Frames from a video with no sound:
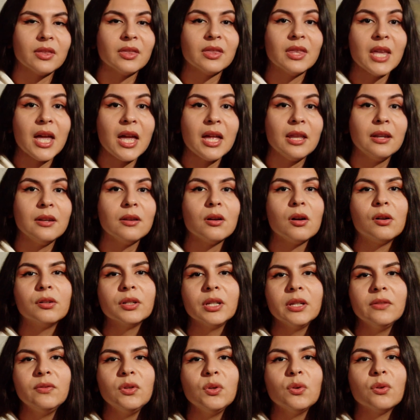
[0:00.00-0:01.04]
Then I'll
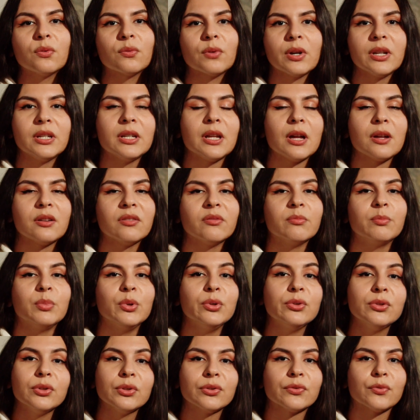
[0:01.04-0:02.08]
give you a rundown of
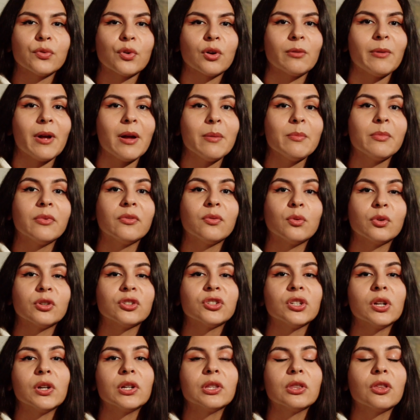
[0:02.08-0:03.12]
Busuu's format before
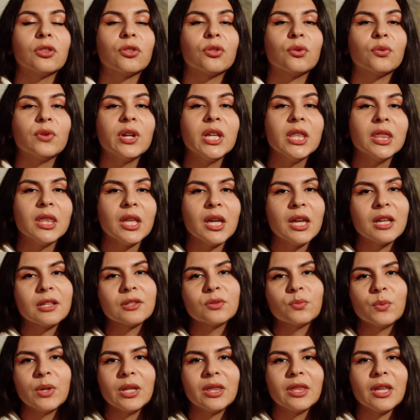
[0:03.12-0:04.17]
sharing the 3
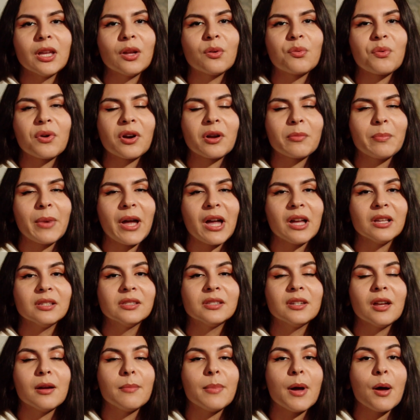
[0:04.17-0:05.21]
things we think work
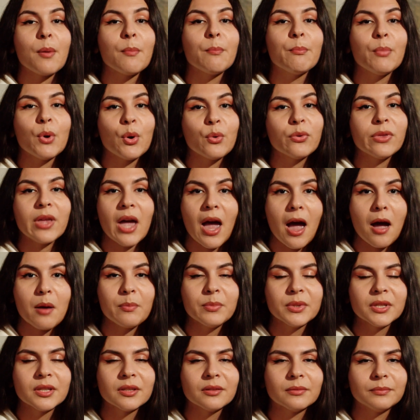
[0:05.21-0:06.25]
best about both
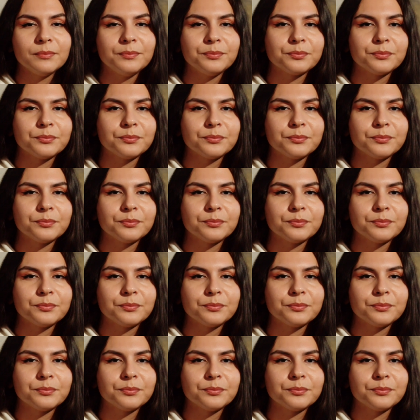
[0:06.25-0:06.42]
apps.